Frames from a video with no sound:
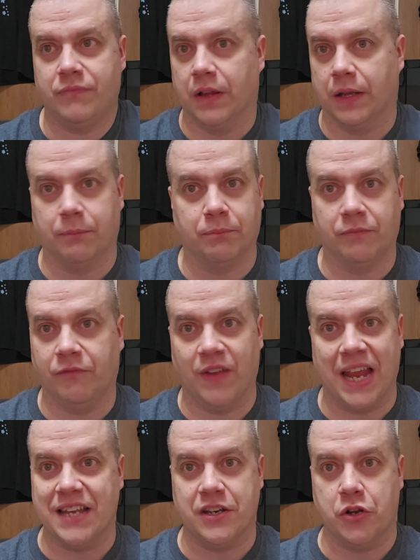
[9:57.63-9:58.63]
like
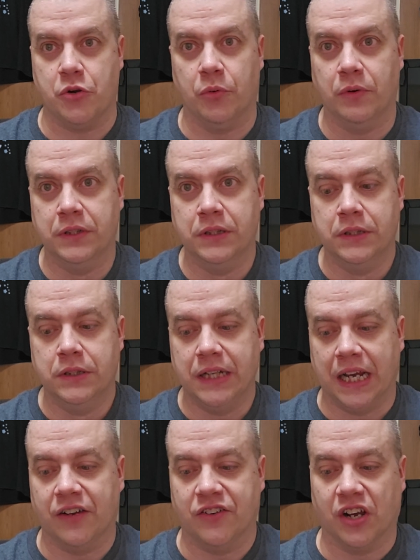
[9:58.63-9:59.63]
venue
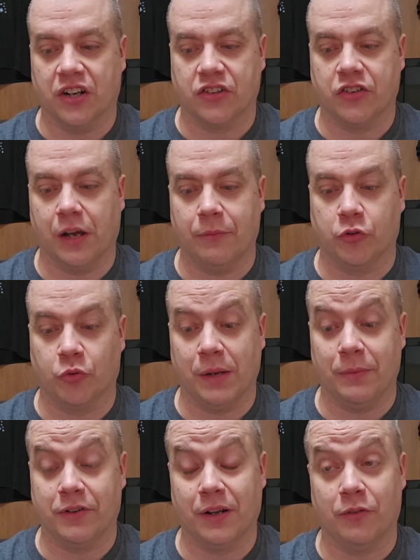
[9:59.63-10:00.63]
and talk to Thomas Wayne.
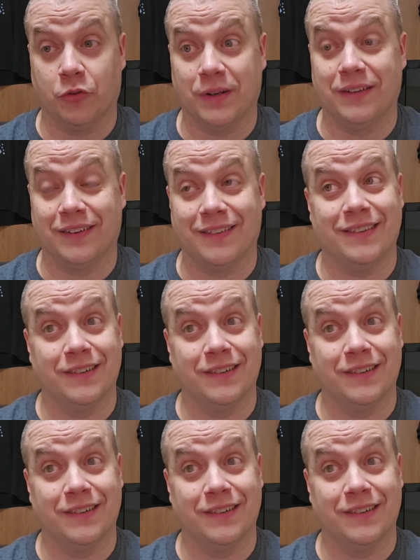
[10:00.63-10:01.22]
But Thomas Wayne says,